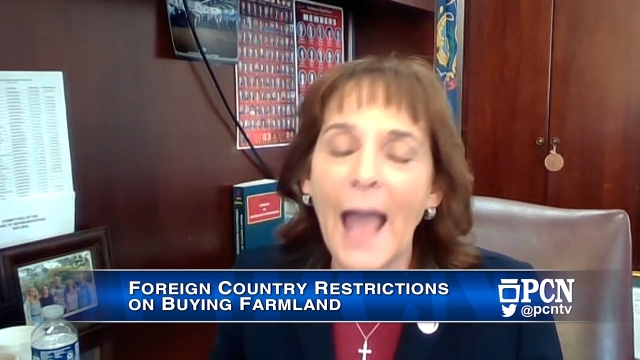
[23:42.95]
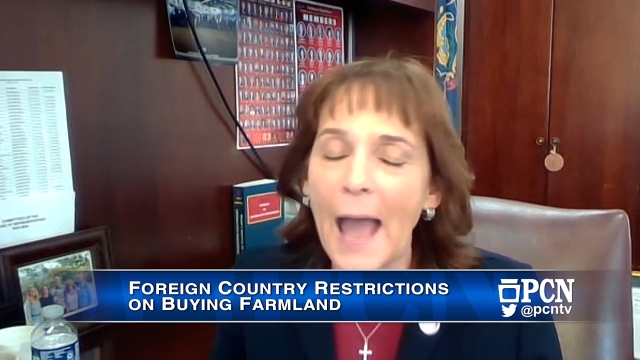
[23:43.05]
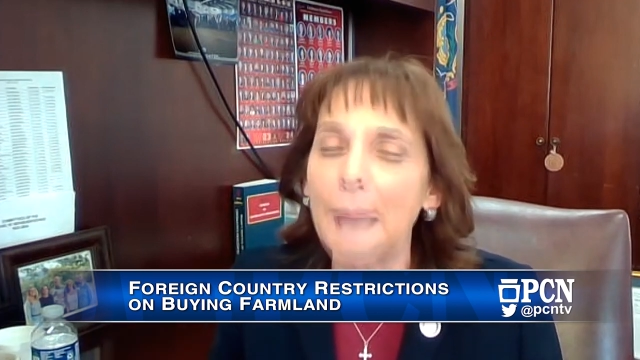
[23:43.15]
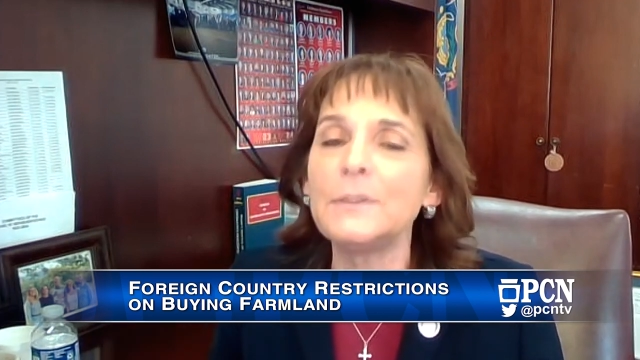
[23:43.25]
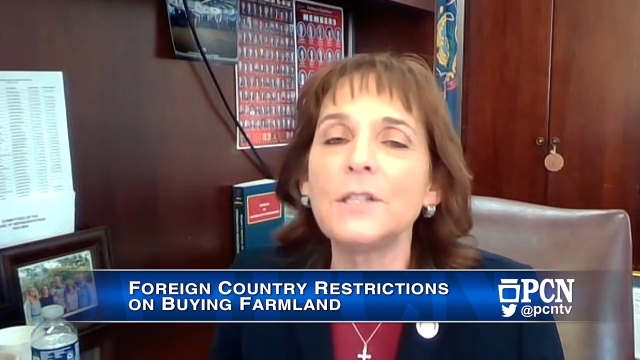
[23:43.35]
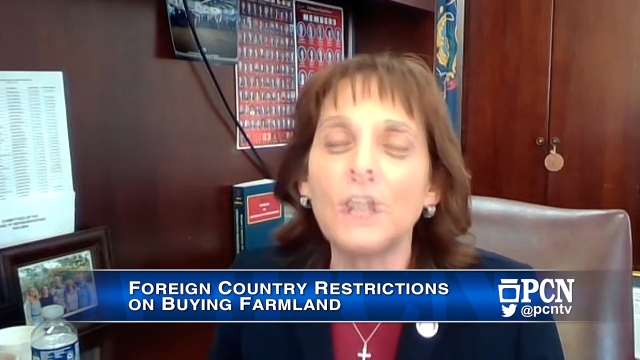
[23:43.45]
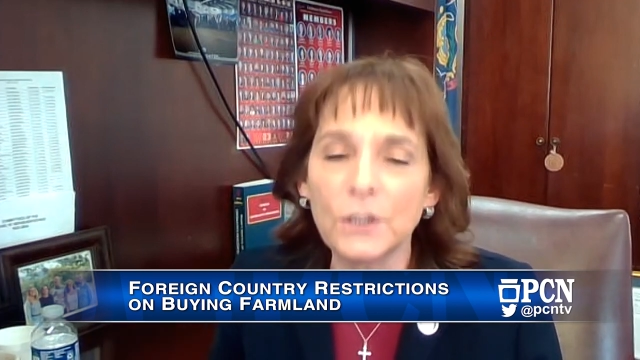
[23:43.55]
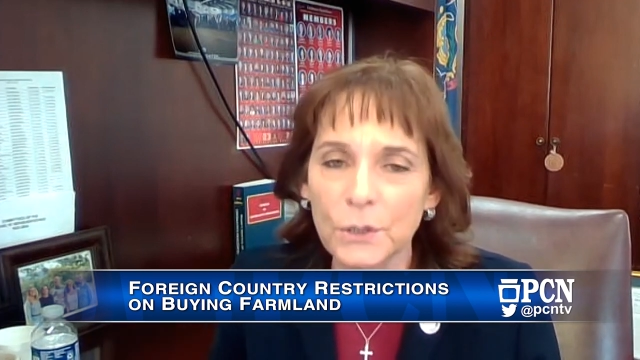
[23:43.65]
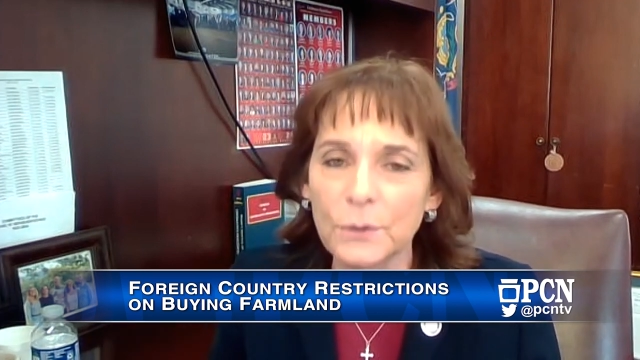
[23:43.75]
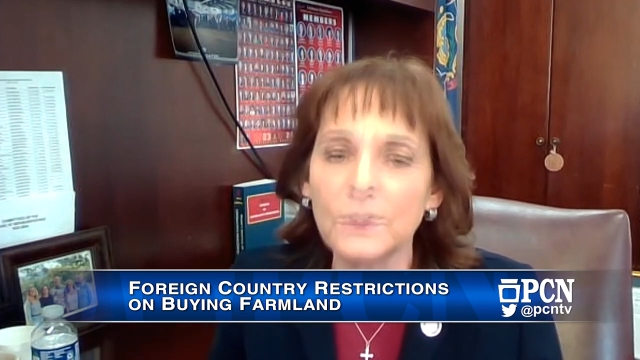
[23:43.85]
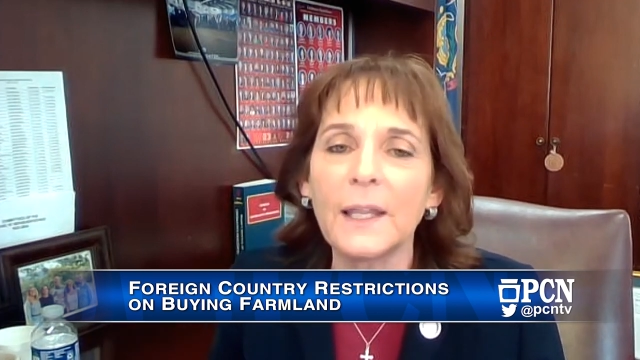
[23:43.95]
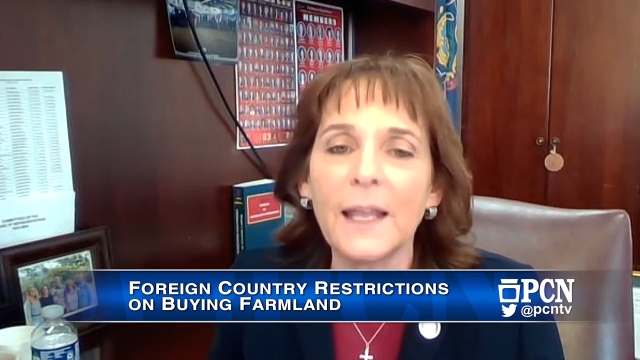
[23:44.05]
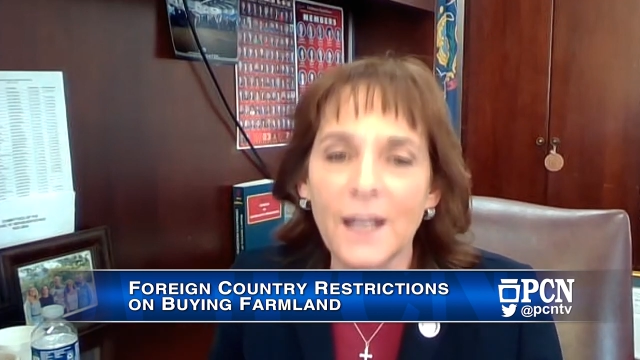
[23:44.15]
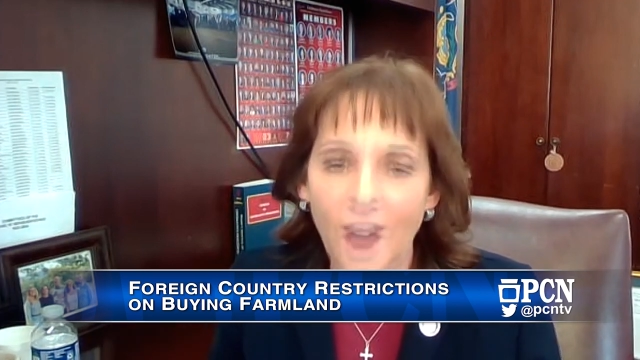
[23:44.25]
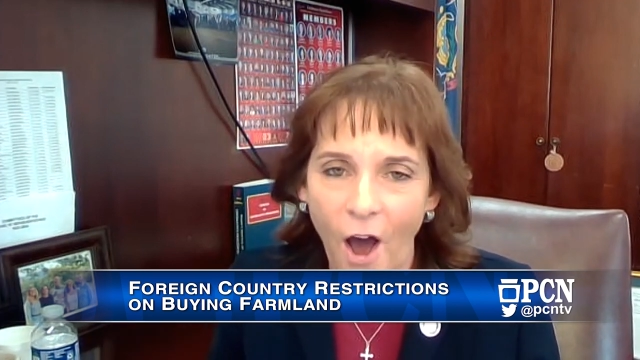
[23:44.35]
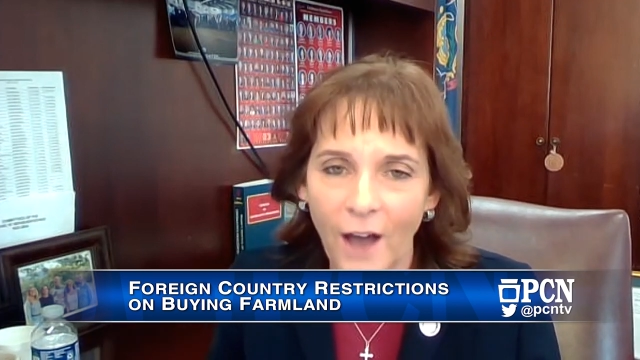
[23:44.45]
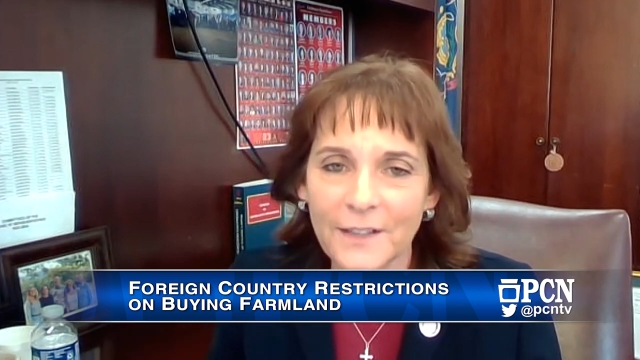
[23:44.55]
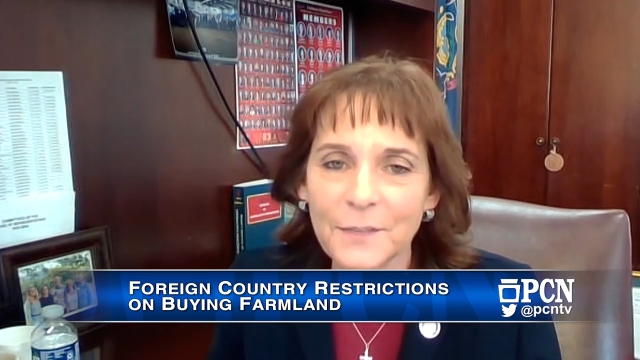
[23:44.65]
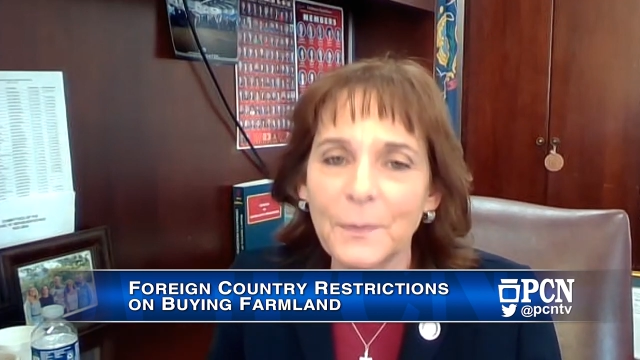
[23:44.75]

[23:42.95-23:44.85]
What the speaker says: absolutely not.